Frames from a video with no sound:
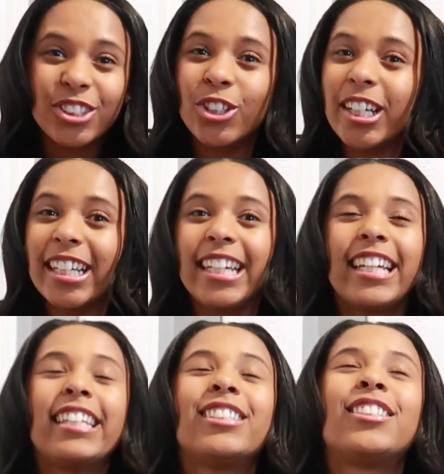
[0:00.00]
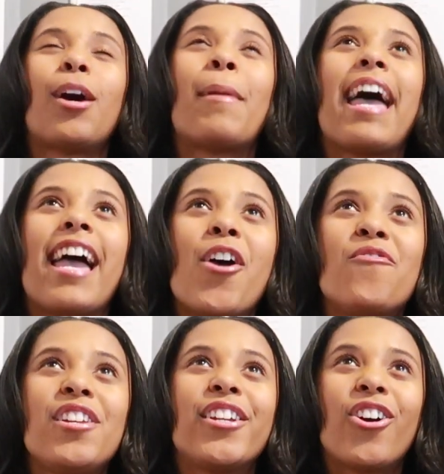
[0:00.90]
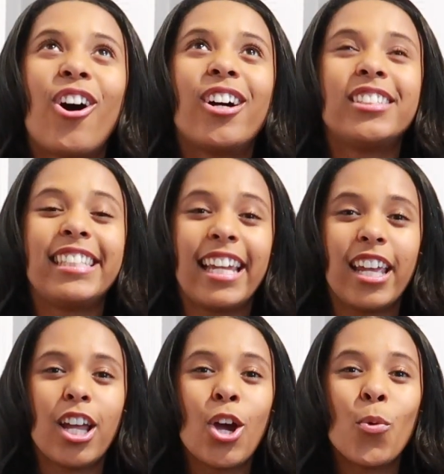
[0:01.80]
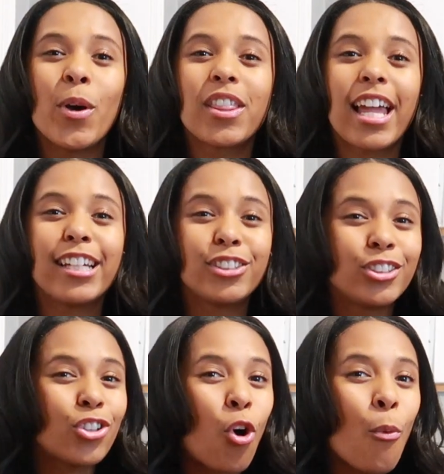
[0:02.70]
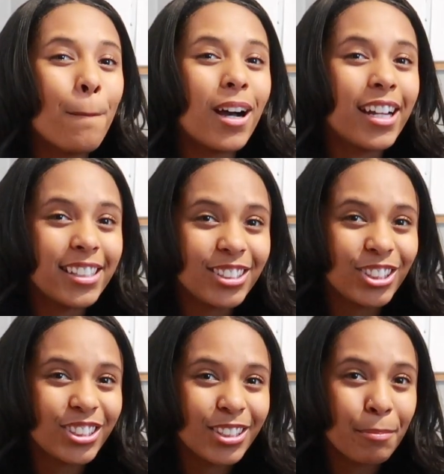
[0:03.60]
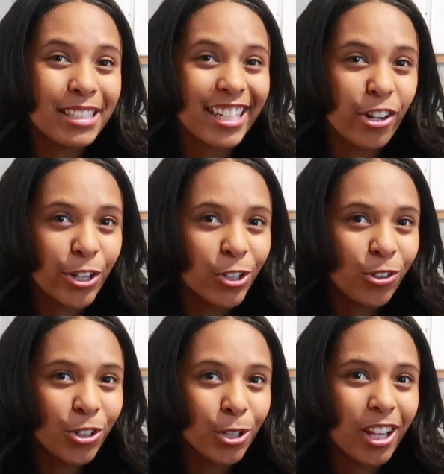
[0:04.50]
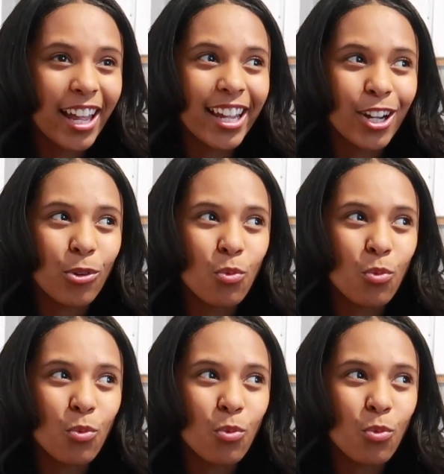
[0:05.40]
you're gonna get some heavy content with like so much material. You're like,